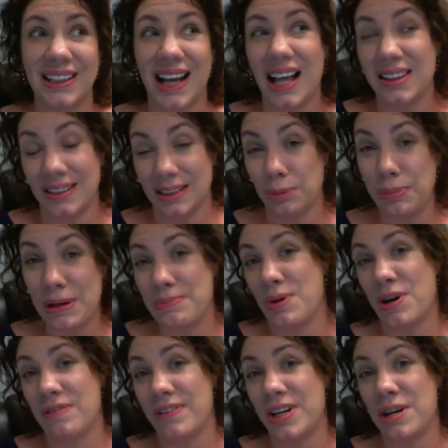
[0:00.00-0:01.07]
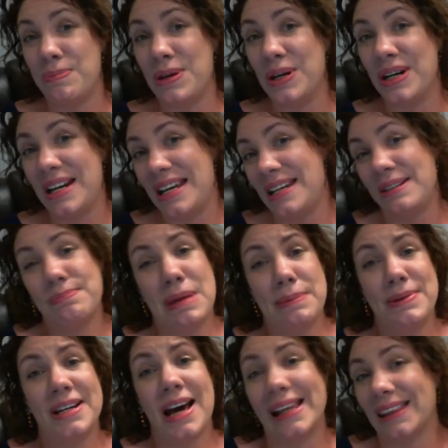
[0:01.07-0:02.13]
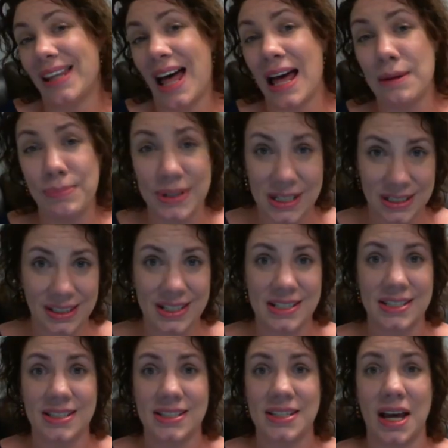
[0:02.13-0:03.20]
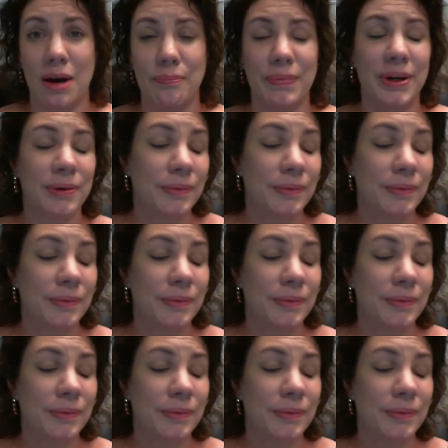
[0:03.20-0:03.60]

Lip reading: a little bit more of a community, maybe not a lot, but at least some.